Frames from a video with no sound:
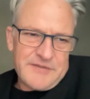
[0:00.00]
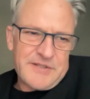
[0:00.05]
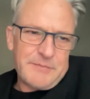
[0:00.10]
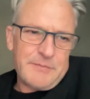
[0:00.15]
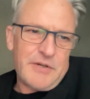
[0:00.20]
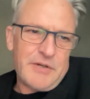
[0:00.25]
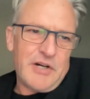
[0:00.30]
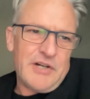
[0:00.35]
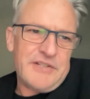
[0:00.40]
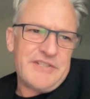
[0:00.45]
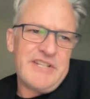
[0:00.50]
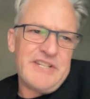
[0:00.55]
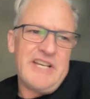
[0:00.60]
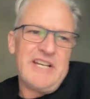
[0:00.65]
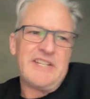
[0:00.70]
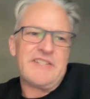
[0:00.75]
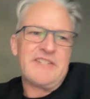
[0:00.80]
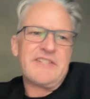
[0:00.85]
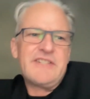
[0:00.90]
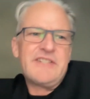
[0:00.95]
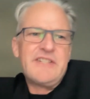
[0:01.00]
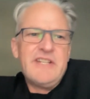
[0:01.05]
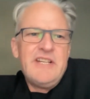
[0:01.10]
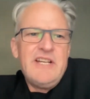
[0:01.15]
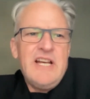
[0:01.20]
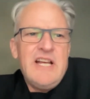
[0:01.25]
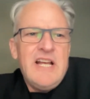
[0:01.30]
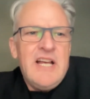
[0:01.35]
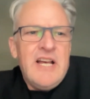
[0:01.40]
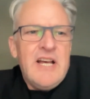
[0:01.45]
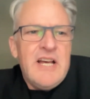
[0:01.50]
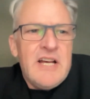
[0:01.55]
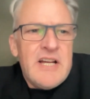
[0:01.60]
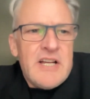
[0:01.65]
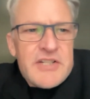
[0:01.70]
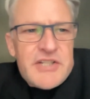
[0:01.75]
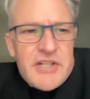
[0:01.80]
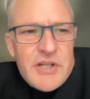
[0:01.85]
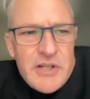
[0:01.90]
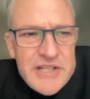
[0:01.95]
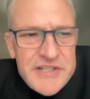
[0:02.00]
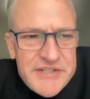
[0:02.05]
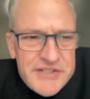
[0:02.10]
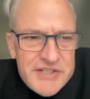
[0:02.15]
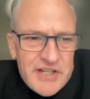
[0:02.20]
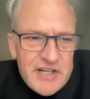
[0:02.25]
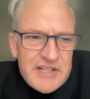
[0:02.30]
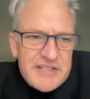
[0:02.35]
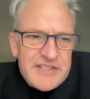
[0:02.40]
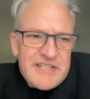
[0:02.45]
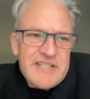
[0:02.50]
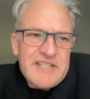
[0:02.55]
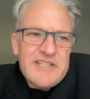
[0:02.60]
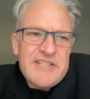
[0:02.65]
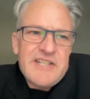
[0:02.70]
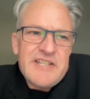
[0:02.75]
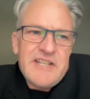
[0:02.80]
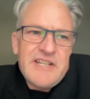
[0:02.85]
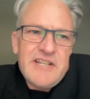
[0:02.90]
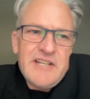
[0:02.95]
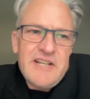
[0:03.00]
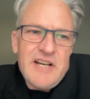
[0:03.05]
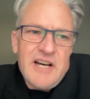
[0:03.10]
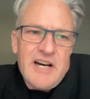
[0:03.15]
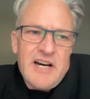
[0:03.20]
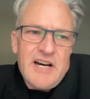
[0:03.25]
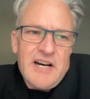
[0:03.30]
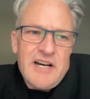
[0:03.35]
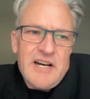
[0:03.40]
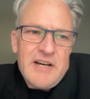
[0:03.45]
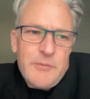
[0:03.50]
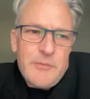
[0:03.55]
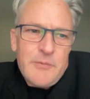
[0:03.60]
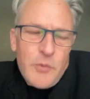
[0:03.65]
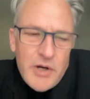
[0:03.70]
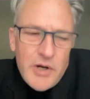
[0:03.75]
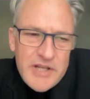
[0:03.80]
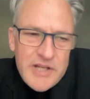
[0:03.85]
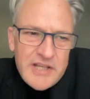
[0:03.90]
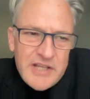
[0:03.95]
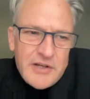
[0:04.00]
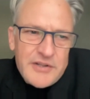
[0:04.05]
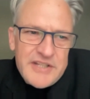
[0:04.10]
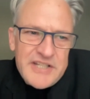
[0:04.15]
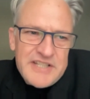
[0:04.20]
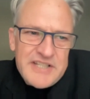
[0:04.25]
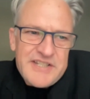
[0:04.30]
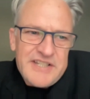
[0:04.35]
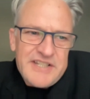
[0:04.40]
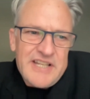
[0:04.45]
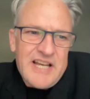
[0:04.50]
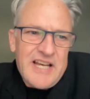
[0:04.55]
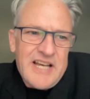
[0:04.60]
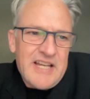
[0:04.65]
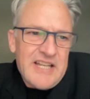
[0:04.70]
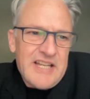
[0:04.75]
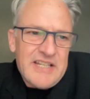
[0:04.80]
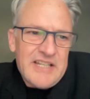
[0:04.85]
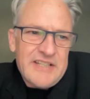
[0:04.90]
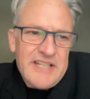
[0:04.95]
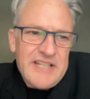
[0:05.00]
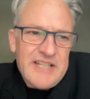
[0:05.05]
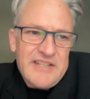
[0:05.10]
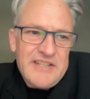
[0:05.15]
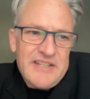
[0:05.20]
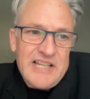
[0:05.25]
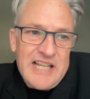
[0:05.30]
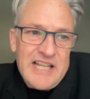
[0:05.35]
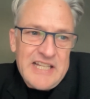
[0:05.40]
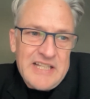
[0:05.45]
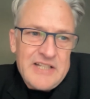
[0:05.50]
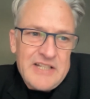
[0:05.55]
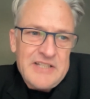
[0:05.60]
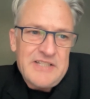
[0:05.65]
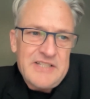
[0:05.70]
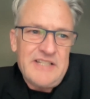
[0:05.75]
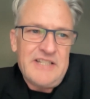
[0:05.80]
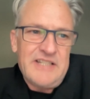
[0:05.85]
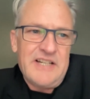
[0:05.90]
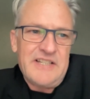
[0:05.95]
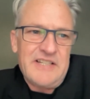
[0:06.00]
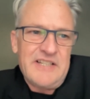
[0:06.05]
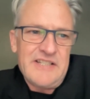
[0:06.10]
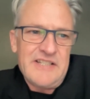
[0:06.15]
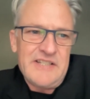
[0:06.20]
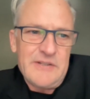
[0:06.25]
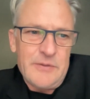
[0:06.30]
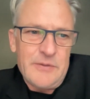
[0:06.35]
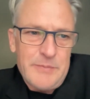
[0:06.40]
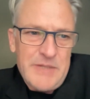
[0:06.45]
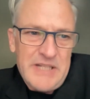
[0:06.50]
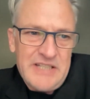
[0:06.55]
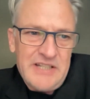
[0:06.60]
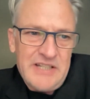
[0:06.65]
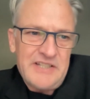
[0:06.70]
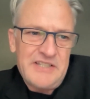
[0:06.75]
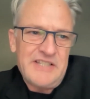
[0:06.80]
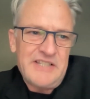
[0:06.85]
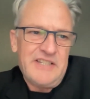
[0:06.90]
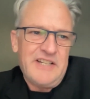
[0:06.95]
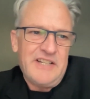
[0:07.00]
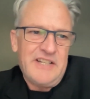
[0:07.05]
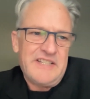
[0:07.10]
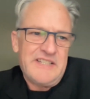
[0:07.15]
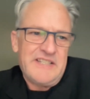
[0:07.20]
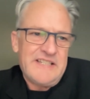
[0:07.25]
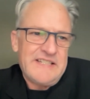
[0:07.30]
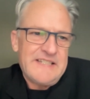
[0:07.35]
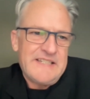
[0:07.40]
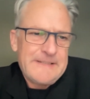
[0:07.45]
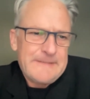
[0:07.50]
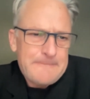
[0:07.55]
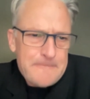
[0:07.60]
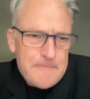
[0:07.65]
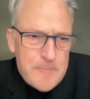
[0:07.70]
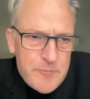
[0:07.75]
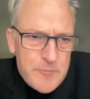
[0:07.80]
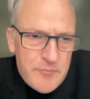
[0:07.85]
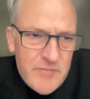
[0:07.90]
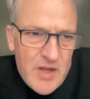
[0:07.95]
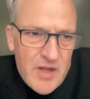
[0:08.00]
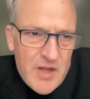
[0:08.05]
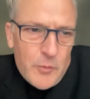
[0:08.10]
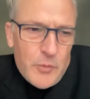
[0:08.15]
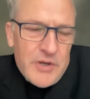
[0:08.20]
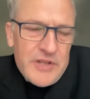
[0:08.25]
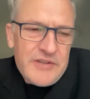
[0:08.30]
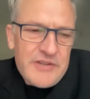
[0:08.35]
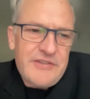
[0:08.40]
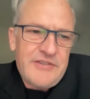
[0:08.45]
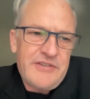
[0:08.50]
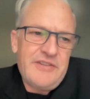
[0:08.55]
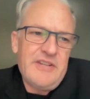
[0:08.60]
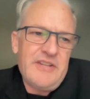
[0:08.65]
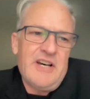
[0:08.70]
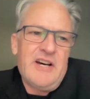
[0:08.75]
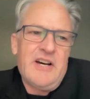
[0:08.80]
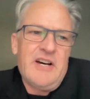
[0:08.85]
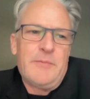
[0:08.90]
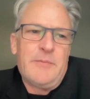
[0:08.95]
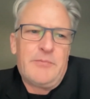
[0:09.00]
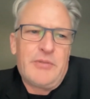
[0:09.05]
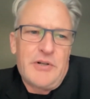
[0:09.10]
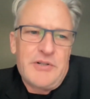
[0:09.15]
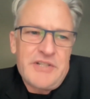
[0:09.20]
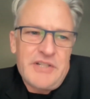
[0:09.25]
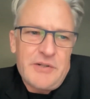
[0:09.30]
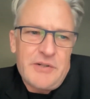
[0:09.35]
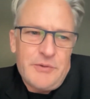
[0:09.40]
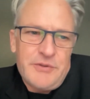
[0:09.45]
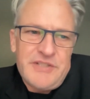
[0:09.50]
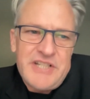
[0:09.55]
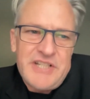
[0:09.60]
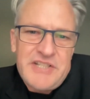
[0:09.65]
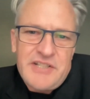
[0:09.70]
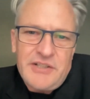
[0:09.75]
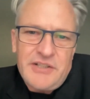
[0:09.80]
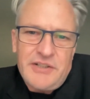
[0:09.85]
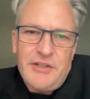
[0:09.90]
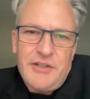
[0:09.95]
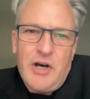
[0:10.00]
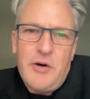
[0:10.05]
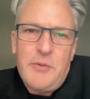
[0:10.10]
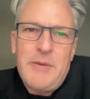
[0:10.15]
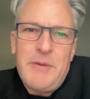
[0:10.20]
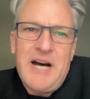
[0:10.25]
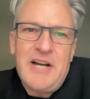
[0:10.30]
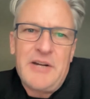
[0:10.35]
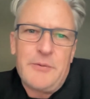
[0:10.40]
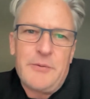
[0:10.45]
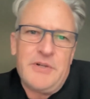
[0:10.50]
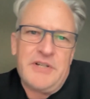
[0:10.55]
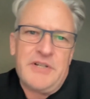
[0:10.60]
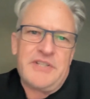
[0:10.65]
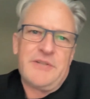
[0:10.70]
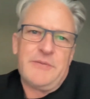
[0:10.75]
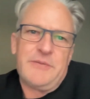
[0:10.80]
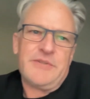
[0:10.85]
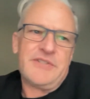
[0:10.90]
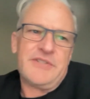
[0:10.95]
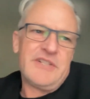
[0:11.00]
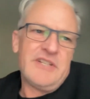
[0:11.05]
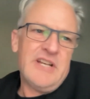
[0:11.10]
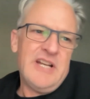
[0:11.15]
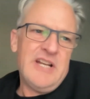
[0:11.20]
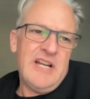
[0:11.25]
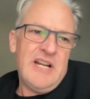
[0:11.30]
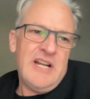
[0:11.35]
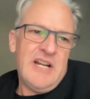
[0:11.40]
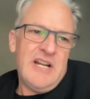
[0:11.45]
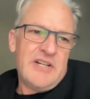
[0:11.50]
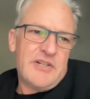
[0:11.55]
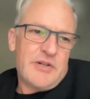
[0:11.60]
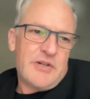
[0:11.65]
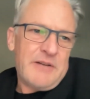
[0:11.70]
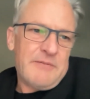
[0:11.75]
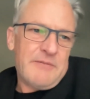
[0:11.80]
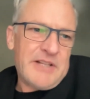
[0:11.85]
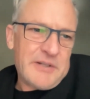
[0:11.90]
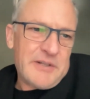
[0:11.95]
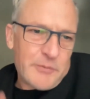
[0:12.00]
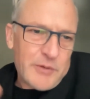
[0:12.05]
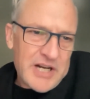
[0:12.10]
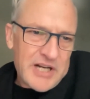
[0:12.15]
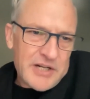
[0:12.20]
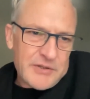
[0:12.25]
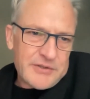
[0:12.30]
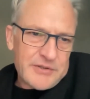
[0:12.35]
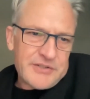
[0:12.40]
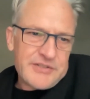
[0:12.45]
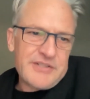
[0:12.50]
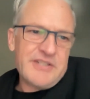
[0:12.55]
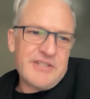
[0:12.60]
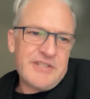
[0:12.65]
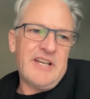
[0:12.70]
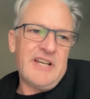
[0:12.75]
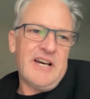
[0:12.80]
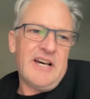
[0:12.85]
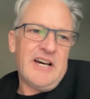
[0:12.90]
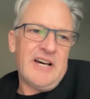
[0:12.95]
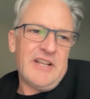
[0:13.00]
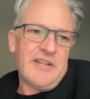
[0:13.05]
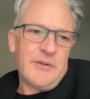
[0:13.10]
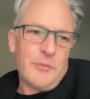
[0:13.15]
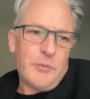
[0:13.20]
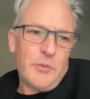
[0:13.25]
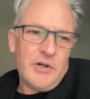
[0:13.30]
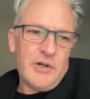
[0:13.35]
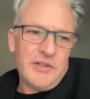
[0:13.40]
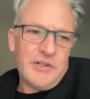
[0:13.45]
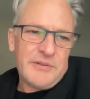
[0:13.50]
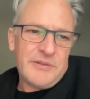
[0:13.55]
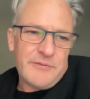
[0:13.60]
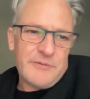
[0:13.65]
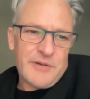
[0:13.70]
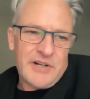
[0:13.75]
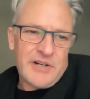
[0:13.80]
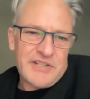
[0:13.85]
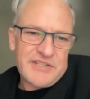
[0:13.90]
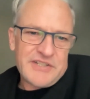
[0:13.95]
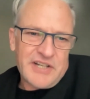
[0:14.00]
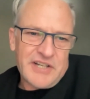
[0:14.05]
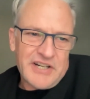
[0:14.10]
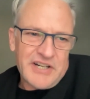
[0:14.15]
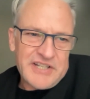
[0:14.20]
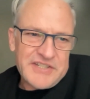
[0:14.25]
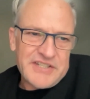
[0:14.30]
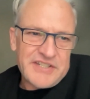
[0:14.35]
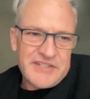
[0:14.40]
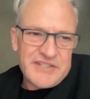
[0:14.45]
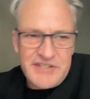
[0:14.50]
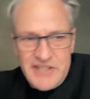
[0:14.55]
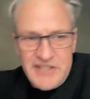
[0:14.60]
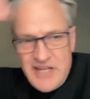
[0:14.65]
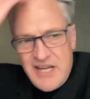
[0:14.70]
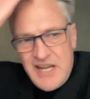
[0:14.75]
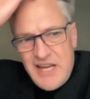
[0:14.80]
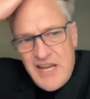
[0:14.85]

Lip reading: some context. Shu Lea started working on the internet in the late 1990s or mid 1990s with a project called Digital Nomad, where she was traveling around the world in various guises,